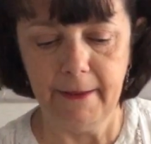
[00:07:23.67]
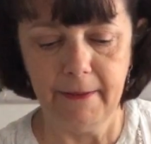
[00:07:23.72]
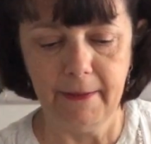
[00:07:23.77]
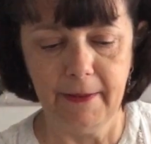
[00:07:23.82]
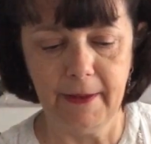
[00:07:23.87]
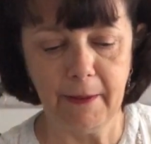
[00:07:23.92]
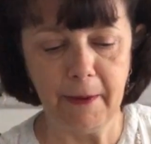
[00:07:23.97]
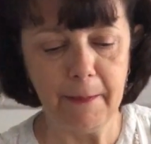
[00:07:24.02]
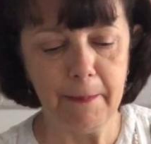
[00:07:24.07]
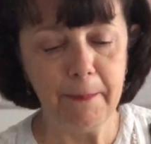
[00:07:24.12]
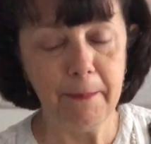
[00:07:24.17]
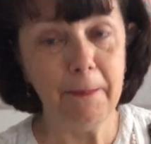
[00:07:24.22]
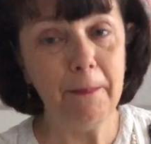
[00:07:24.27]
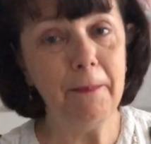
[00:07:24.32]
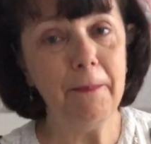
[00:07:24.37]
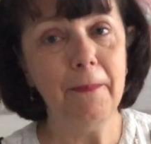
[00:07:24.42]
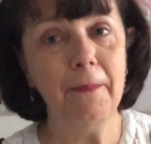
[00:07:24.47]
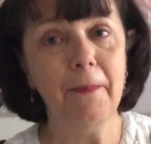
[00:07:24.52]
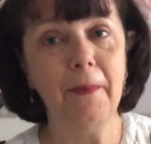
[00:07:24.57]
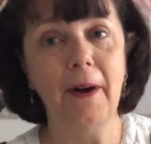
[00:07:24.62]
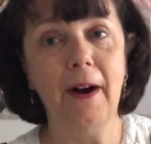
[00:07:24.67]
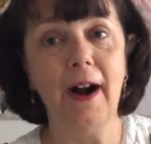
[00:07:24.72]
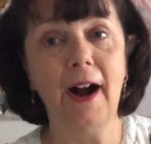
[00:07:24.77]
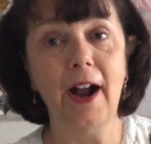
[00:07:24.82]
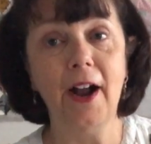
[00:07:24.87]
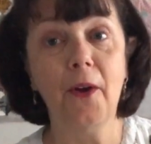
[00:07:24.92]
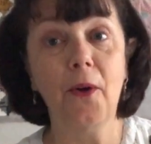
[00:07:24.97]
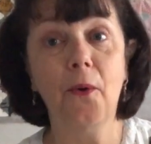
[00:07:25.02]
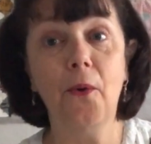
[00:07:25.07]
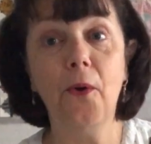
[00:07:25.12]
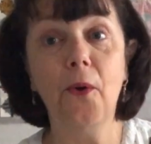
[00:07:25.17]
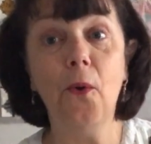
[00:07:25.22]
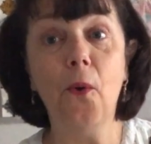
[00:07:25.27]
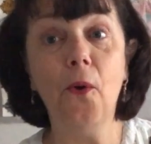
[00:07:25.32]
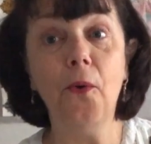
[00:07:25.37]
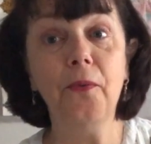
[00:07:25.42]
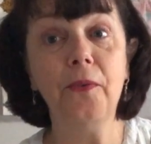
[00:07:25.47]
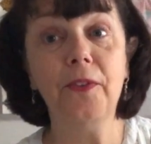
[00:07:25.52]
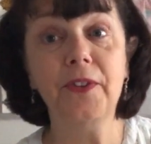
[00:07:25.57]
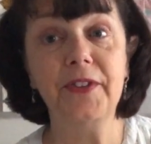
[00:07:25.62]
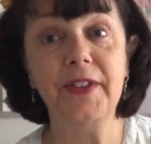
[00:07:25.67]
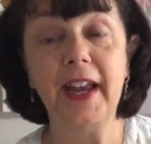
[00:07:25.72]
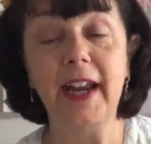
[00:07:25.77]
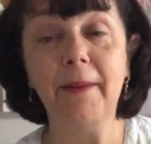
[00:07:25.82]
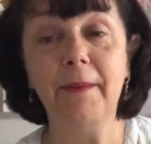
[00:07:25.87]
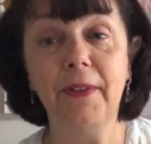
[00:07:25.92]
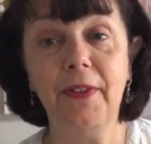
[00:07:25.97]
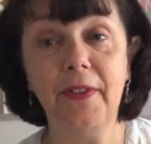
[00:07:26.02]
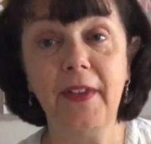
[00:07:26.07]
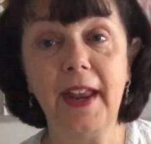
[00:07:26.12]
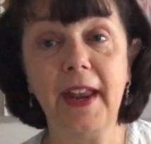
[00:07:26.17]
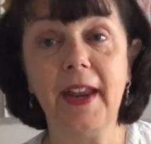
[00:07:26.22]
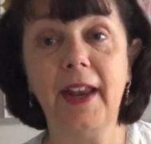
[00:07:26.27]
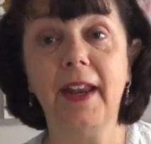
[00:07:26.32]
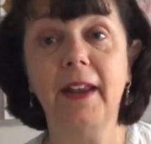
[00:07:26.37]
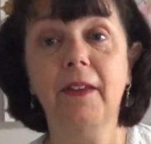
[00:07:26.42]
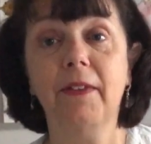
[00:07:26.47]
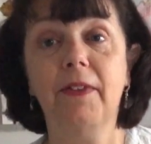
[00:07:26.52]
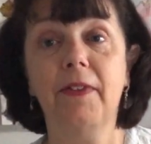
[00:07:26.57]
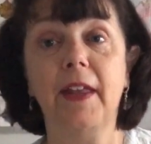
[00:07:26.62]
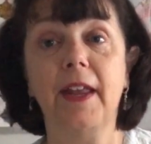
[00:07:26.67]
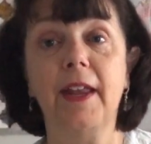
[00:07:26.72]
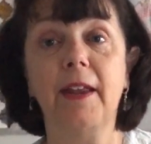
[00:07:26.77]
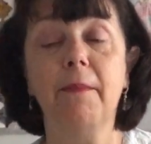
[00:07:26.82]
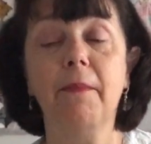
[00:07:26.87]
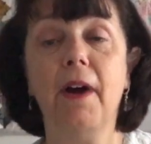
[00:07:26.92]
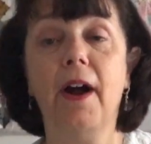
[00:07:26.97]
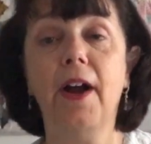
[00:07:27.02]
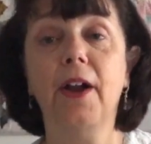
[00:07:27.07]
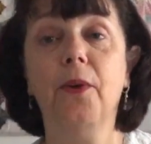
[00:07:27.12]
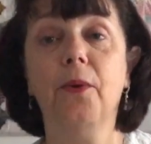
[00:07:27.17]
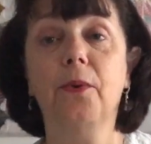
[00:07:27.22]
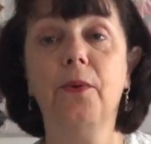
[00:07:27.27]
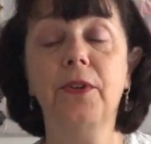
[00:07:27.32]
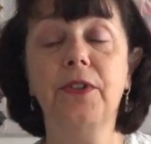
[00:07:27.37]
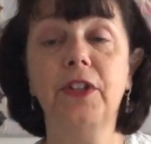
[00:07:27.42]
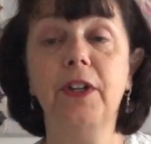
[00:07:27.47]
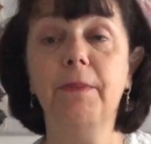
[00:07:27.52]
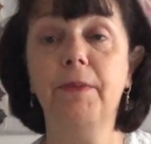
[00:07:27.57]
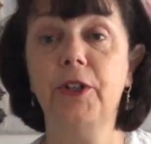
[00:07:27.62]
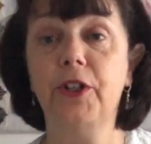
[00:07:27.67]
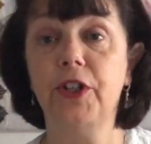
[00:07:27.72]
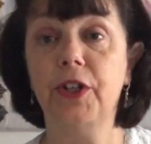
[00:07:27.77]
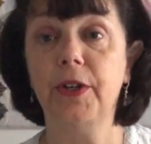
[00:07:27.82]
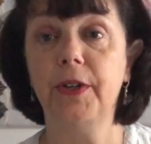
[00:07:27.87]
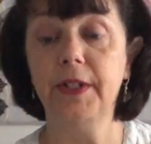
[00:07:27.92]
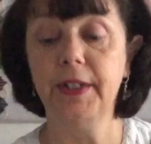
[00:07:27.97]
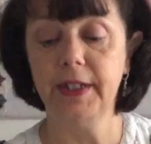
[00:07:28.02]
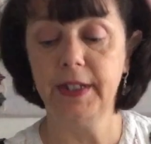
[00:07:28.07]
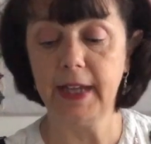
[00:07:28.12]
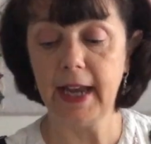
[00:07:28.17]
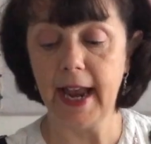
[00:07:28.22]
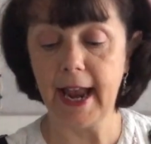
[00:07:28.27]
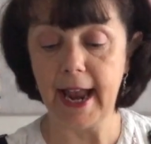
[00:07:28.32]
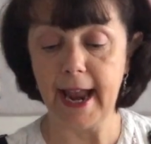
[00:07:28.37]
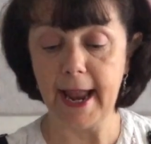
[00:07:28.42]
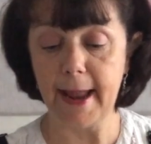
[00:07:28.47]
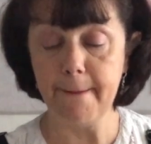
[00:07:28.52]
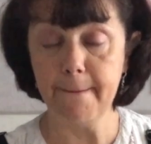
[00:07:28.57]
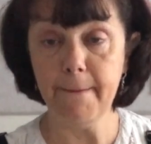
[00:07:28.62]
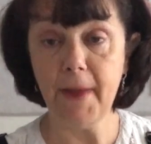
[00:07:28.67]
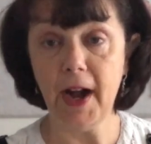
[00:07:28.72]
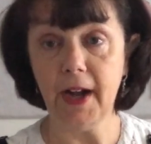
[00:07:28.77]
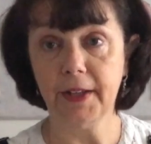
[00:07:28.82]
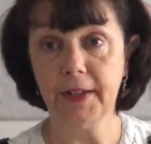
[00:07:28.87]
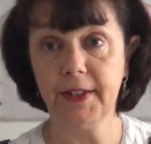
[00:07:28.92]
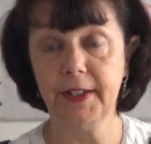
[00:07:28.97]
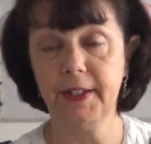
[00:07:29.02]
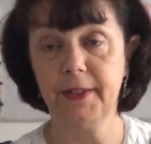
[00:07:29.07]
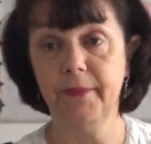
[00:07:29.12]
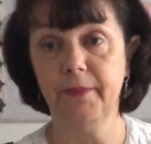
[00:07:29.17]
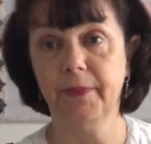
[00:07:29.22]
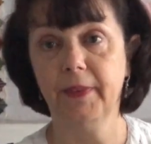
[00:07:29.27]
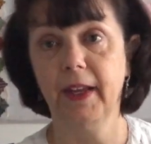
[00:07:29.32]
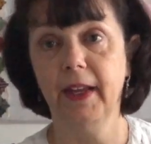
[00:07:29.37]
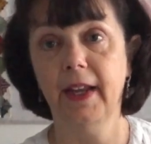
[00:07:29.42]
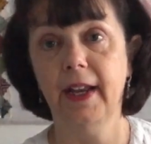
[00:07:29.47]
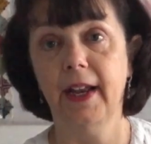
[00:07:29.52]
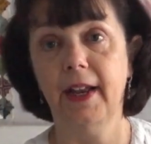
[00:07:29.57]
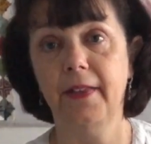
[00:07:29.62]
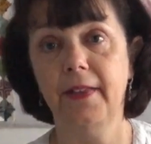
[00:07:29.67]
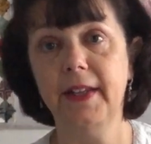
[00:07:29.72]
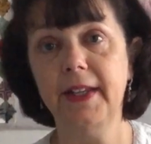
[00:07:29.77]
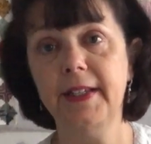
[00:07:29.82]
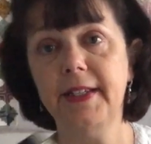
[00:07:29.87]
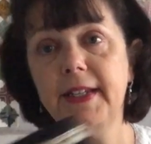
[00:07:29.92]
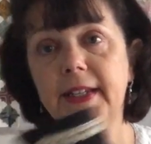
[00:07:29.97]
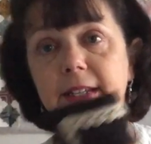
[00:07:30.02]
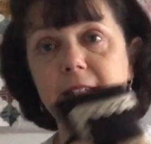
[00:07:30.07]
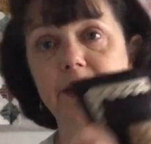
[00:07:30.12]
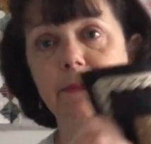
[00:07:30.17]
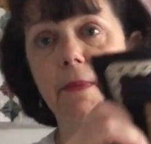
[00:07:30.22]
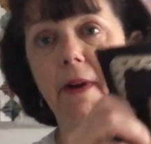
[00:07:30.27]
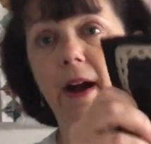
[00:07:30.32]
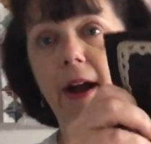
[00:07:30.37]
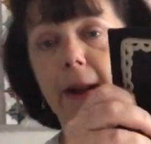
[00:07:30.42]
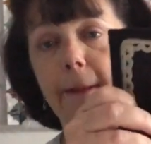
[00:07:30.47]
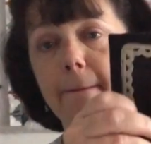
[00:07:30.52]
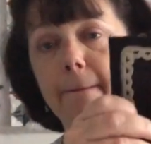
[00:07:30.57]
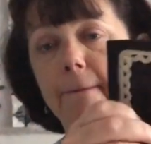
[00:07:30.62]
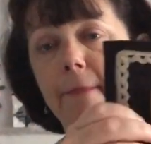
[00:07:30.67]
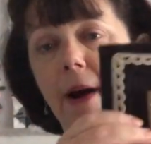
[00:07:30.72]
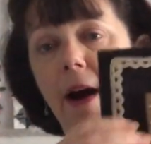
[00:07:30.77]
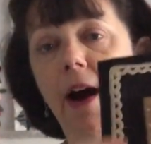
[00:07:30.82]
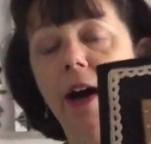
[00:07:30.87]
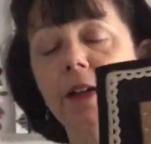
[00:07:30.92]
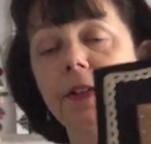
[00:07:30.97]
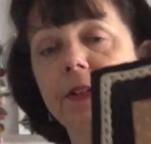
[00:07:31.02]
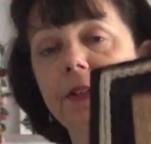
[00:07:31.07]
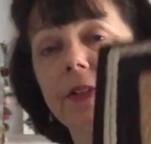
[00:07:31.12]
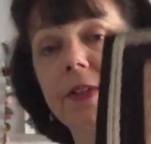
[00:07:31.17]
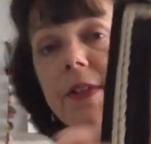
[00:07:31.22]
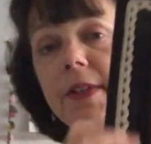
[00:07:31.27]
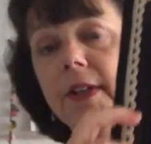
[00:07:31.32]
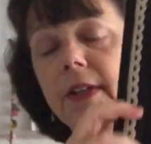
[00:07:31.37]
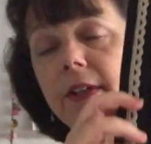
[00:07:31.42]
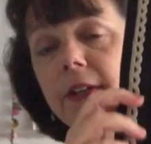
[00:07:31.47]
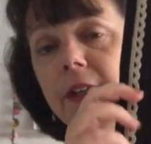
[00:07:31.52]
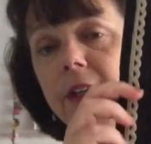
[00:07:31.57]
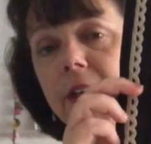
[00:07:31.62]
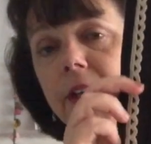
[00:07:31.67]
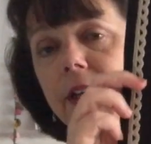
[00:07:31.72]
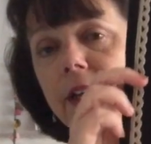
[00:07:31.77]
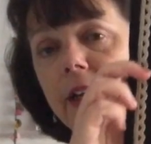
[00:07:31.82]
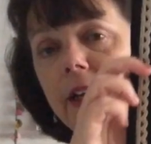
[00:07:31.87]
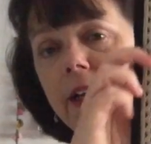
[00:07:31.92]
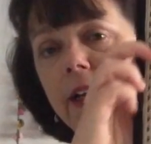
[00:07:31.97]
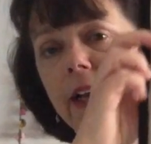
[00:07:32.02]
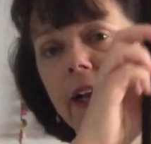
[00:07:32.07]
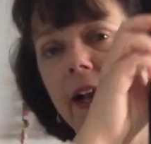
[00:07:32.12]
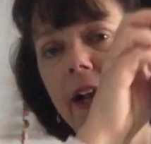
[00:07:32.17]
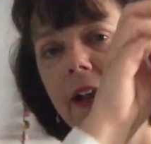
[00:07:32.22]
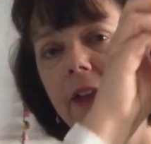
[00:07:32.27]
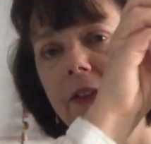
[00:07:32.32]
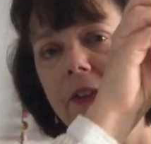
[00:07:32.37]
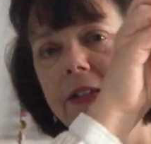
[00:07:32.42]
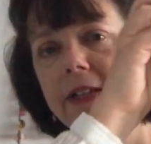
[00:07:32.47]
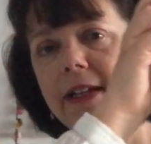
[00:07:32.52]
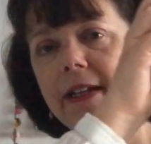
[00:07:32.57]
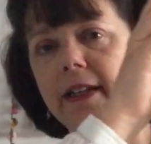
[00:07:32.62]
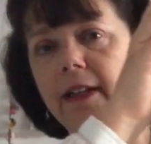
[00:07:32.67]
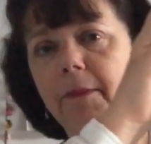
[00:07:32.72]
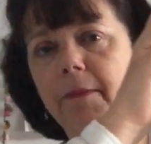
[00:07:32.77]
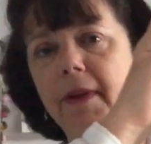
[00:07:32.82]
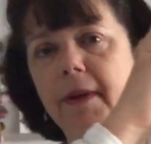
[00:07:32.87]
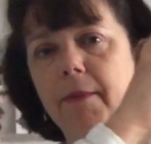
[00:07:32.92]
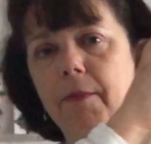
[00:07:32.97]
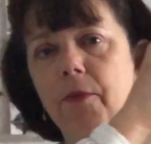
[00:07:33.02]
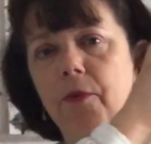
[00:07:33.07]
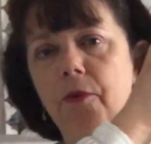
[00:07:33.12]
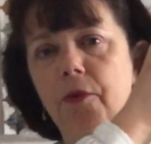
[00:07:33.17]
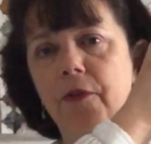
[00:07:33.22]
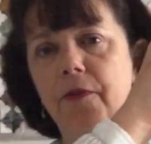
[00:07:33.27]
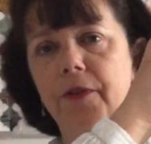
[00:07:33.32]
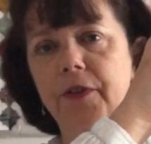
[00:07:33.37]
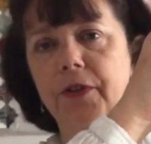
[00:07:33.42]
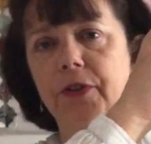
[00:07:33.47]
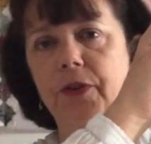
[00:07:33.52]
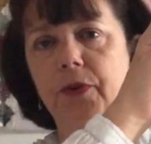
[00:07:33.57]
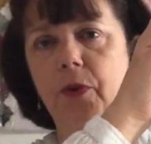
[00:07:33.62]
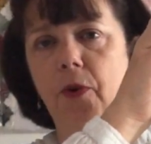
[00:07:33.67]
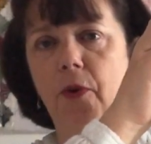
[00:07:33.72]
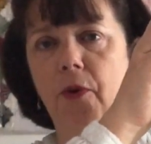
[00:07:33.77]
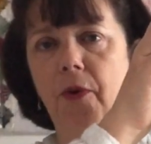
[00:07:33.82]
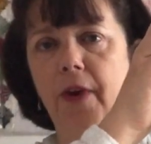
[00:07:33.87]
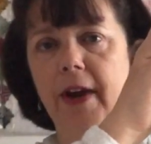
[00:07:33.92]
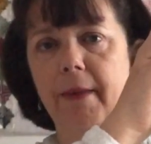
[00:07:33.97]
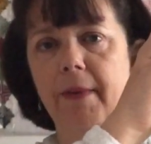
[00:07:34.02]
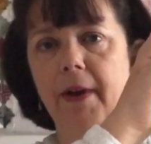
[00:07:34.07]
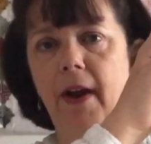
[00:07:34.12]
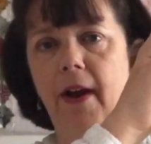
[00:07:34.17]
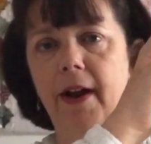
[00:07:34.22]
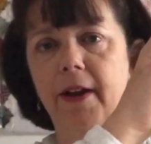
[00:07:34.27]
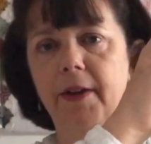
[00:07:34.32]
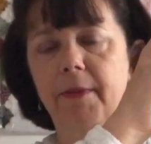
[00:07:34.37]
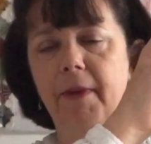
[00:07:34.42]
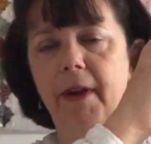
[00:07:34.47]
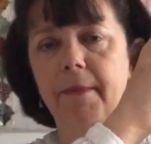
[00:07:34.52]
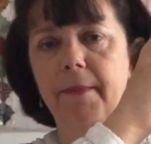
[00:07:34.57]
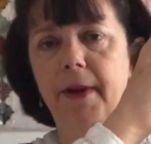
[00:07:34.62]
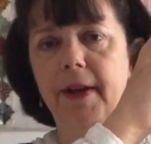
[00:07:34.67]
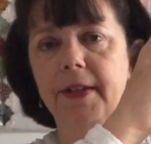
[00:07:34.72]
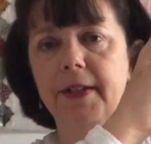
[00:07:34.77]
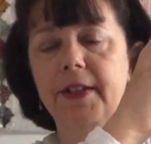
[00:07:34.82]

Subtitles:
Now, on the same theme, I also produced a bus, and this is my bus, and there's a little bit more of a story behind my bus.